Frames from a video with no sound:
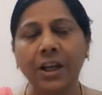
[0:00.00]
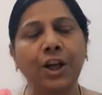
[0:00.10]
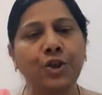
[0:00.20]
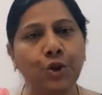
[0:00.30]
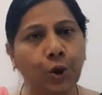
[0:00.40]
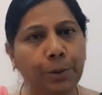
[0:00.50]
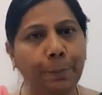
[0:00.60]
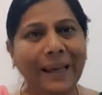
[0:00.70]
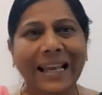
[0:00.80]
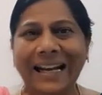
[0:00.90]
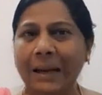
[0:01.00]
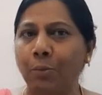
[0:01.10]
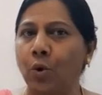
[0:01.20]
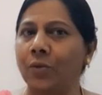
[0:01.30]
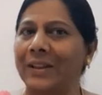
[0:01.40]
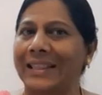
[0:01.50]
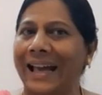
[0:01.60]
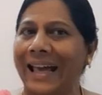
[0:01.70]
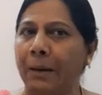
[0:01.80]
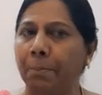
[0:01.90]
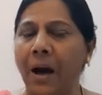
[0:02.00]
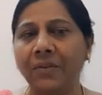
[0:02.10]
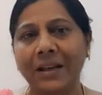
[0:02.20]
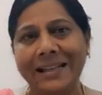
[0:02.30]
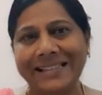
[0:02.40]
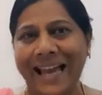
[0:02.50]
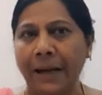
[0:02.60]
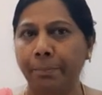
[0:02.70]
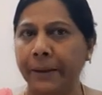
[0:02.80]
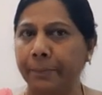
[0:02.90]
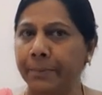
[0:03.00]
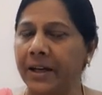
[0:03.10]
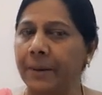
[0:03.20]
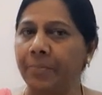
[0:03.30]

It should be removed with the help of sandpaper.